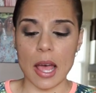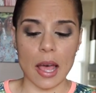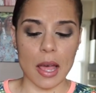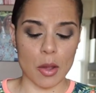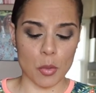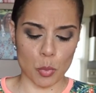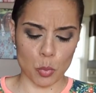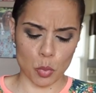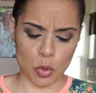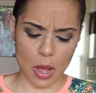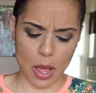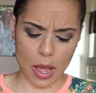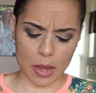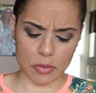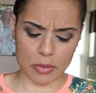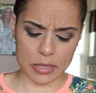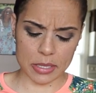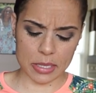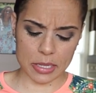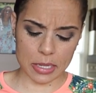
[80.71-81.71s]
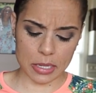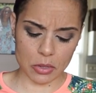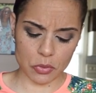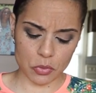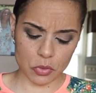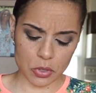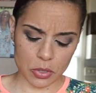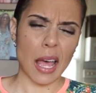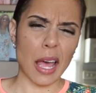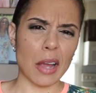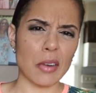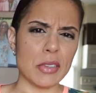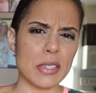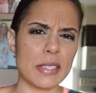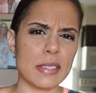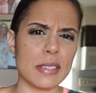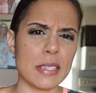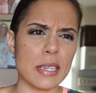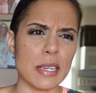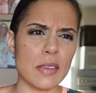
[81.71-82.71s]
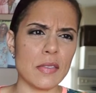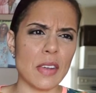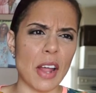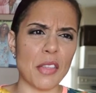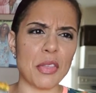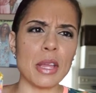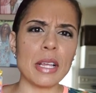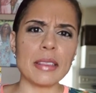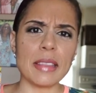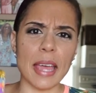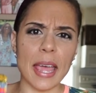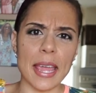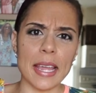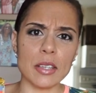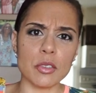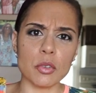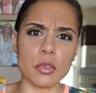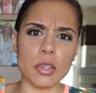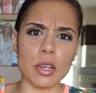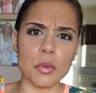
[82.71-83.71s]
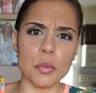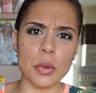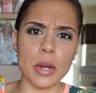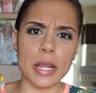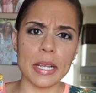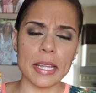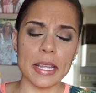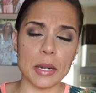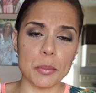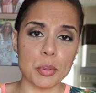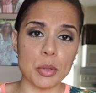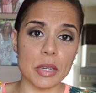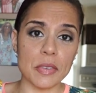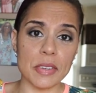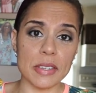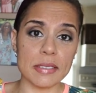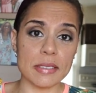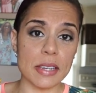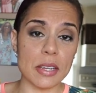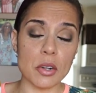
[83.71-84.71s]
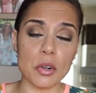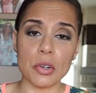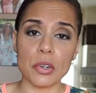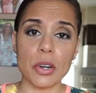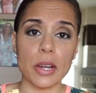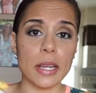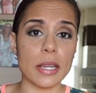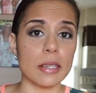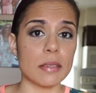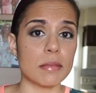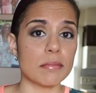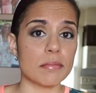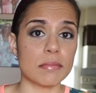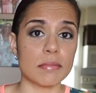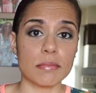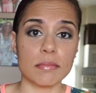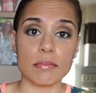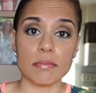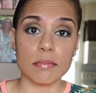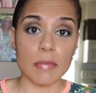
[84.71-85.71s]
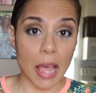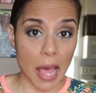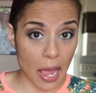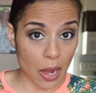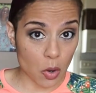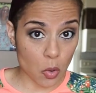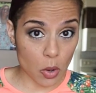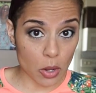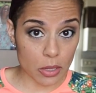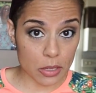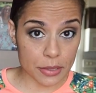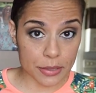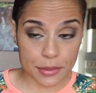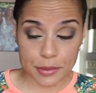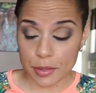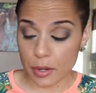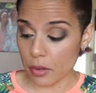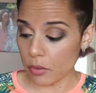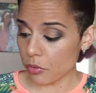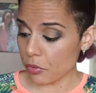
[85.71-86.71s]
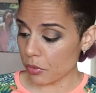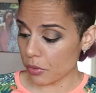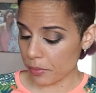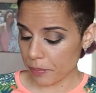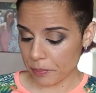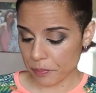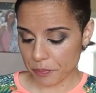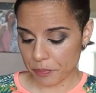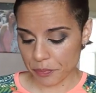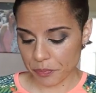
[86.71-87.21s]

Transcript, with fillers: Uh, I received, I received, I think the hazelnut one in a previous Keto Crate. High quality stuff.